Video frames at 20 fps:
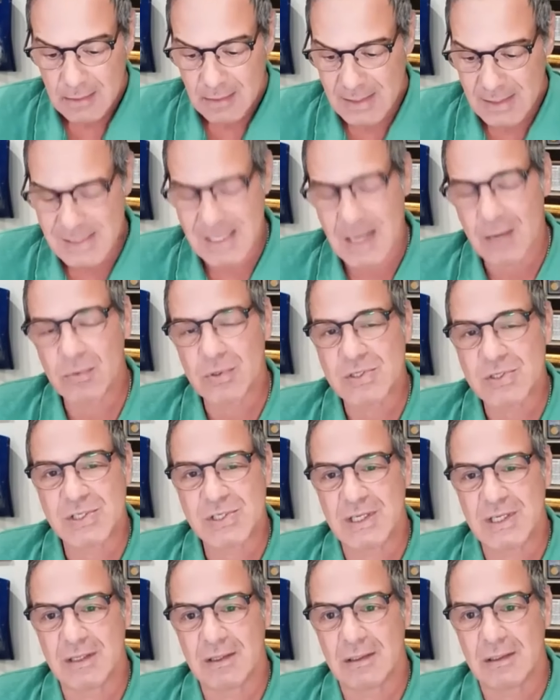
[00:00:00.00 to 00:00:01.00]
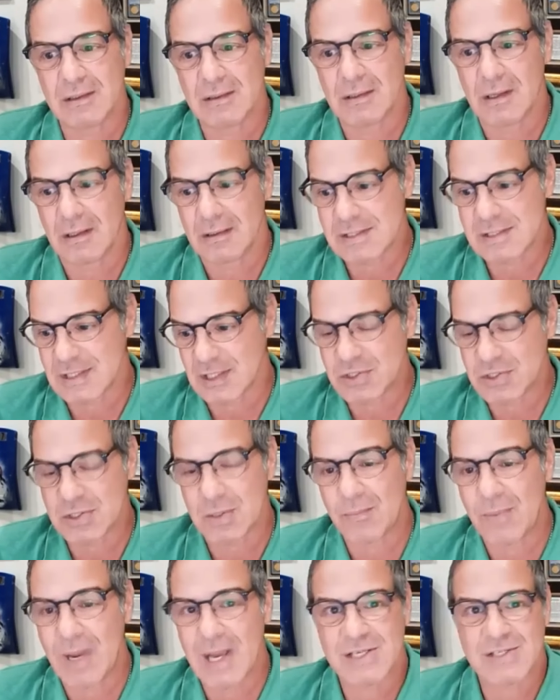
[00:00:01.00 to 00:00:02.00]
is that we're seeing such
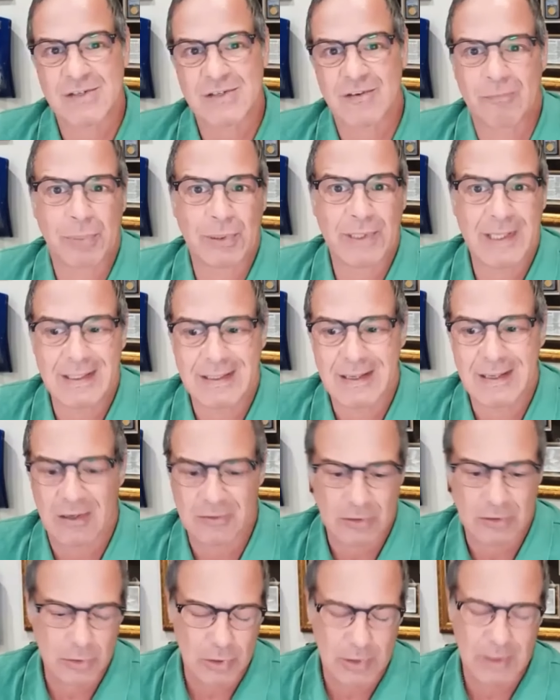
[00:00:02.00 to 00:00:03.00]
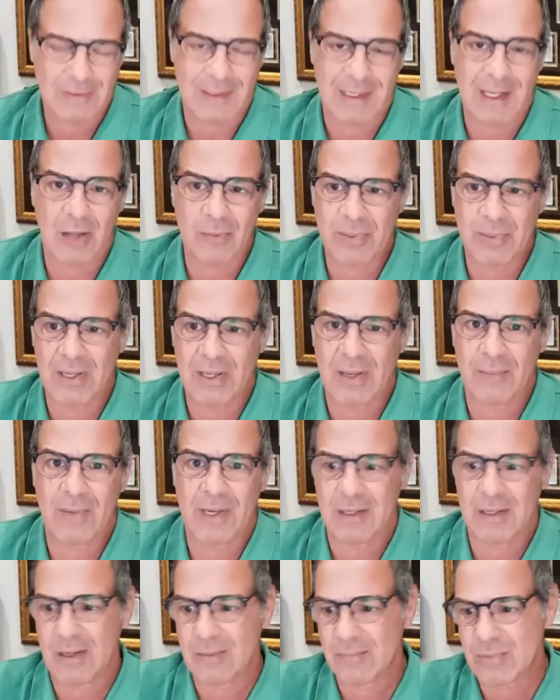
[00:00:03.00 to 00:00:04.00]
a massive bleed down. You look at the
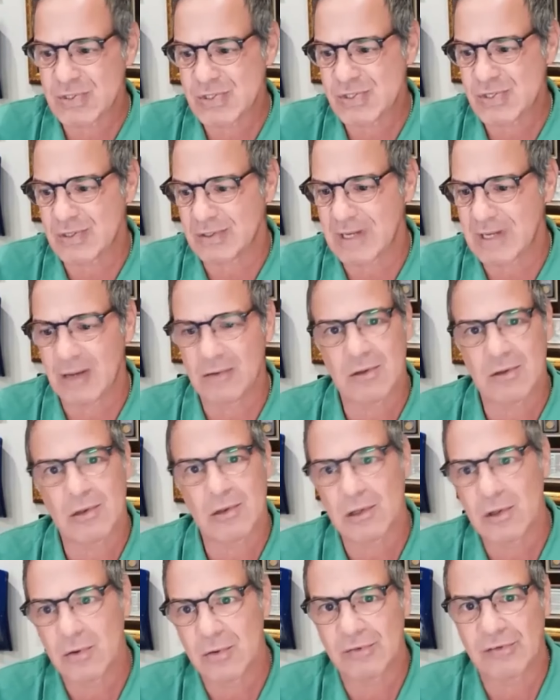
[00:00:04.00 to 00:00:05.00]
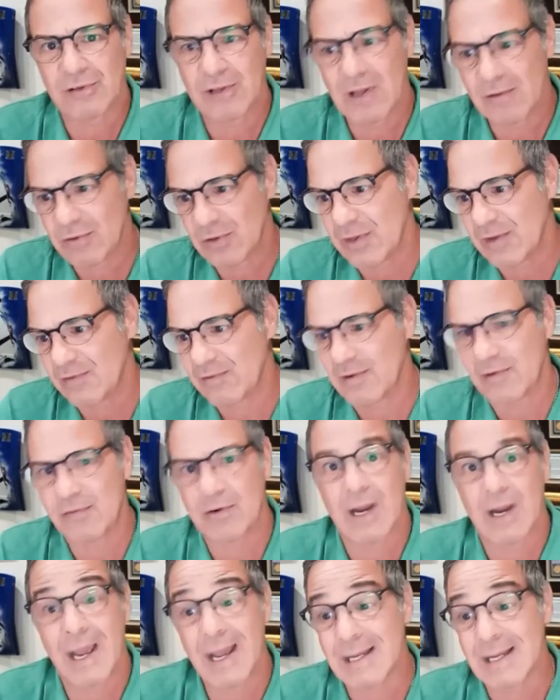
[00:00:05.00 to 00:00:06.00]
LBMA numbers, they're down to the lowest level they've
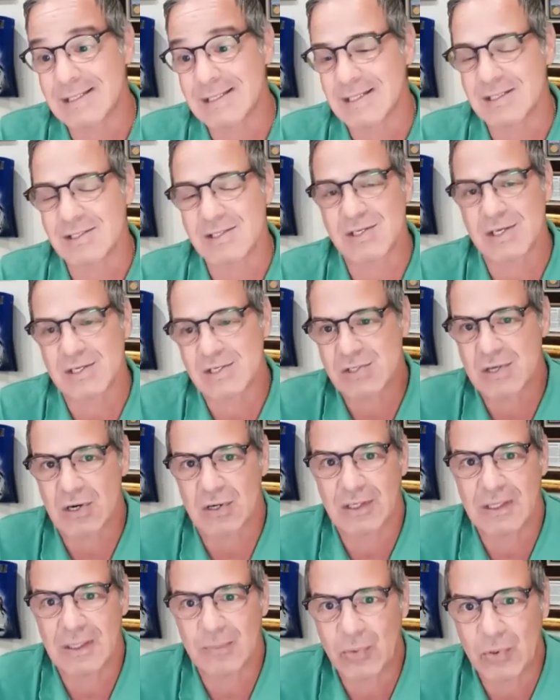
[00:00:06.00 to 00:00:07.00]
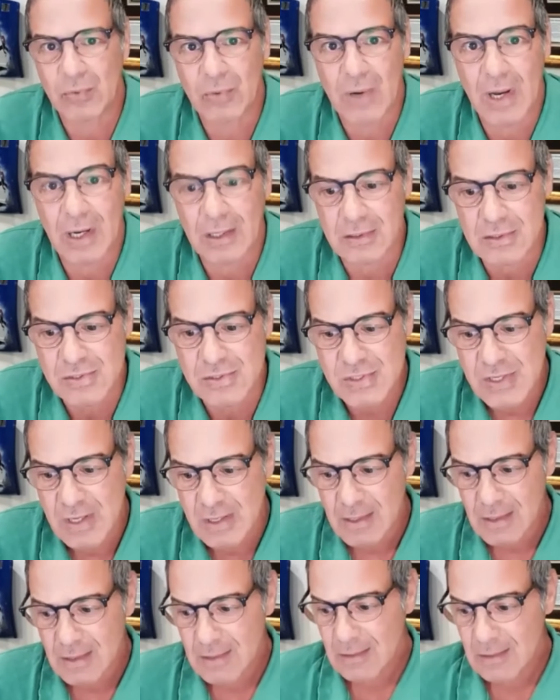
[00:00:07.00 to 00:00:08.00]
ever had since they started keeping records.
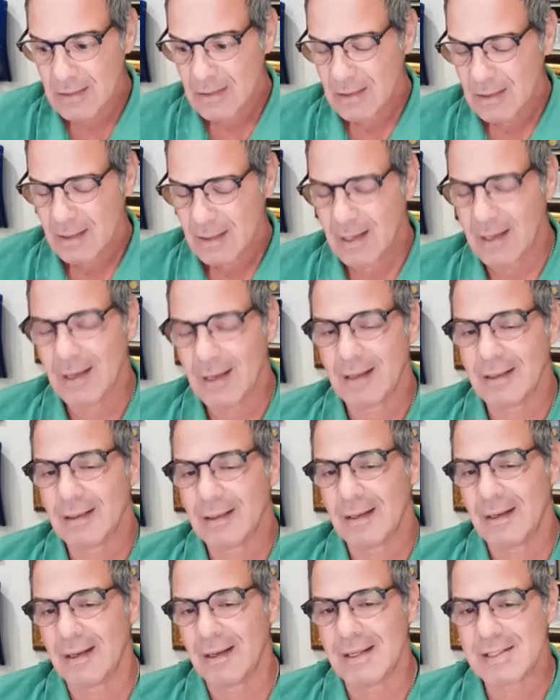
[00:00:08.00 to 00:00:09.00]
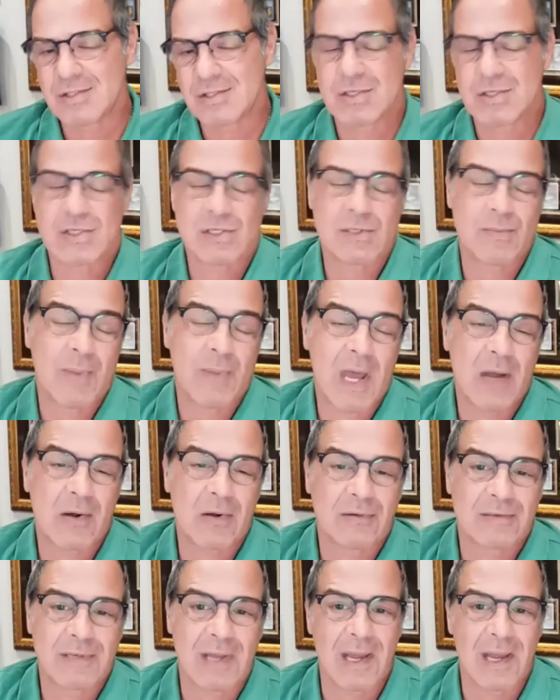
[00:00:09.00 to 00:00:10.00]
And it's just a
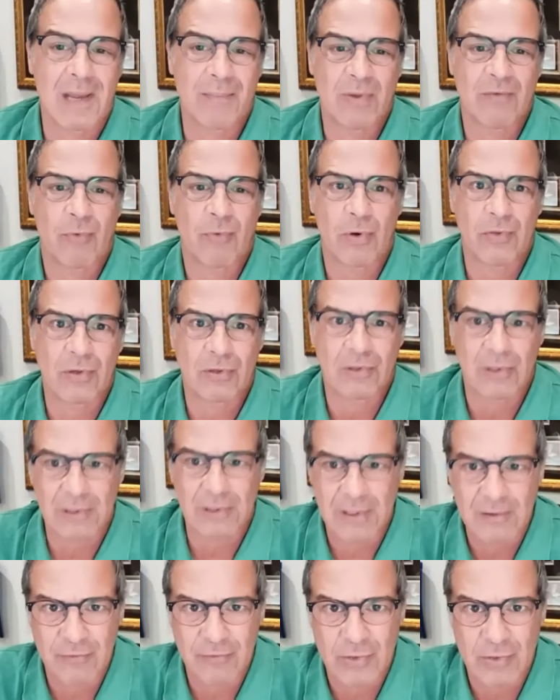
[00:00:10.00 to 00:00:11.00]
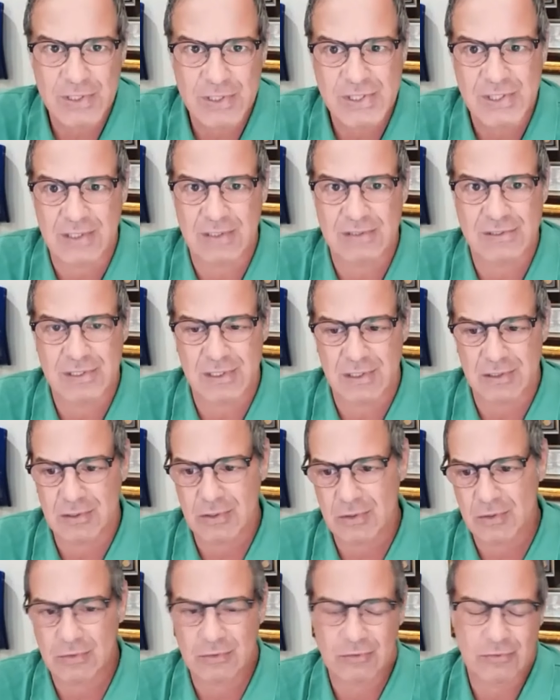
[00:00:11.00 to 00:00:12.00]
matter of time before the deliveries
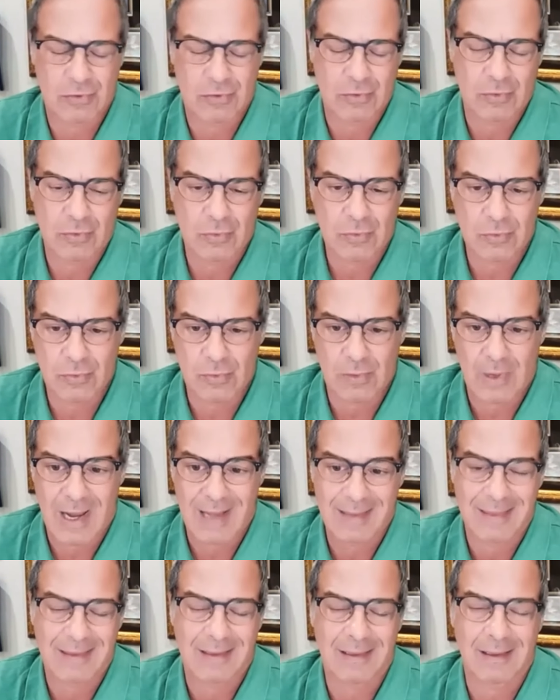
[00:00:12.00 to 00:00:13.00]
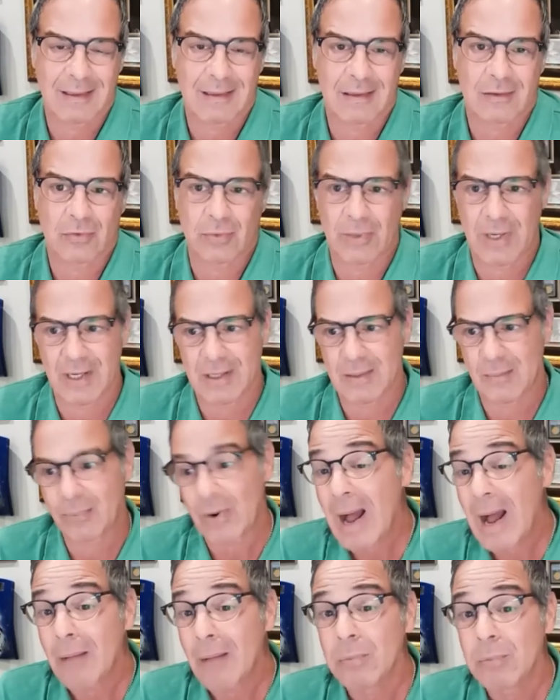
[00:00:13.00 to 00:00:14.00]
continue to, I think, create a
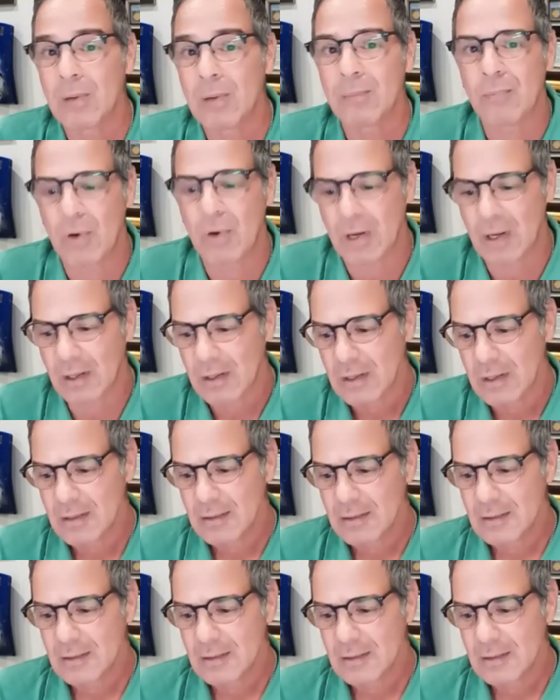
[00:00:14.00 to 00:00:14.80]
problem where